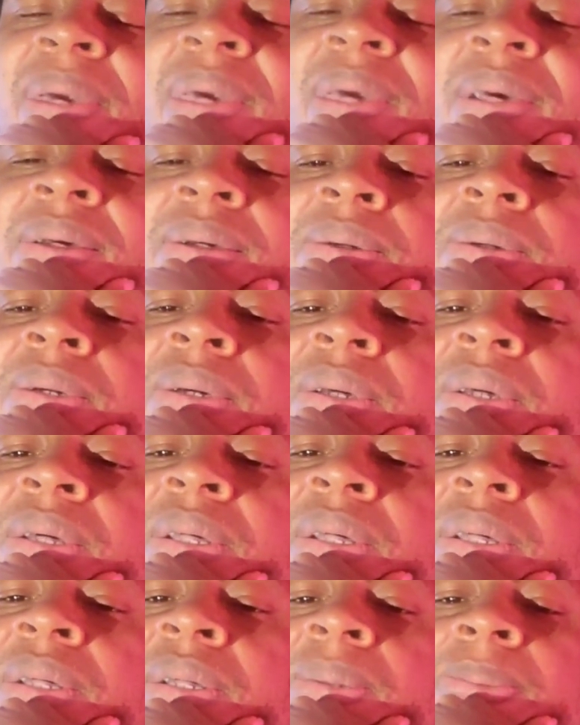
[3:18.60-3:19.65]
man.
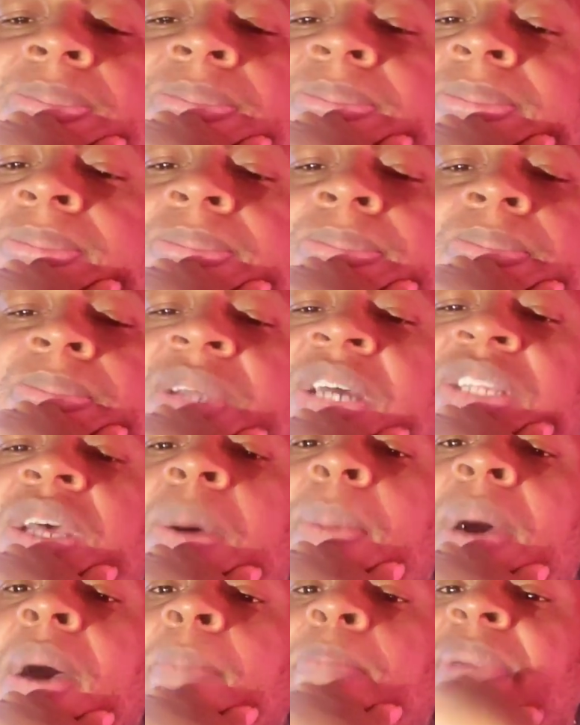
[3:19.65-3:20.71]
I'm
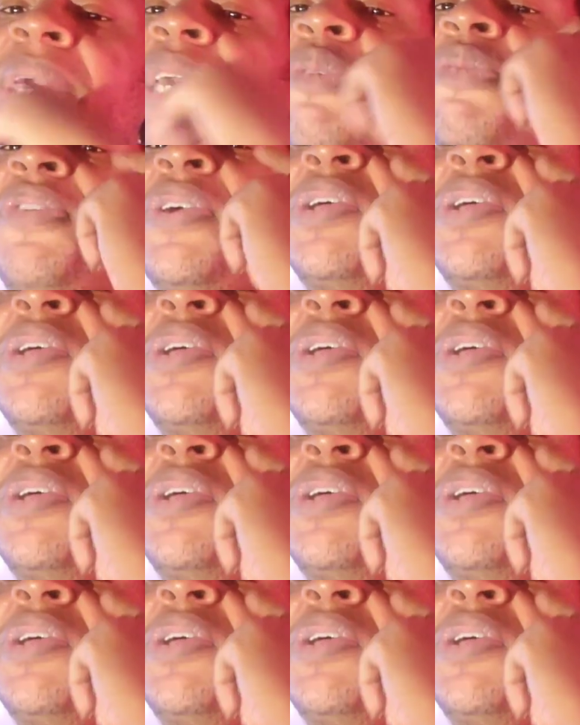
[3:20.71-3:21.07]
talking about big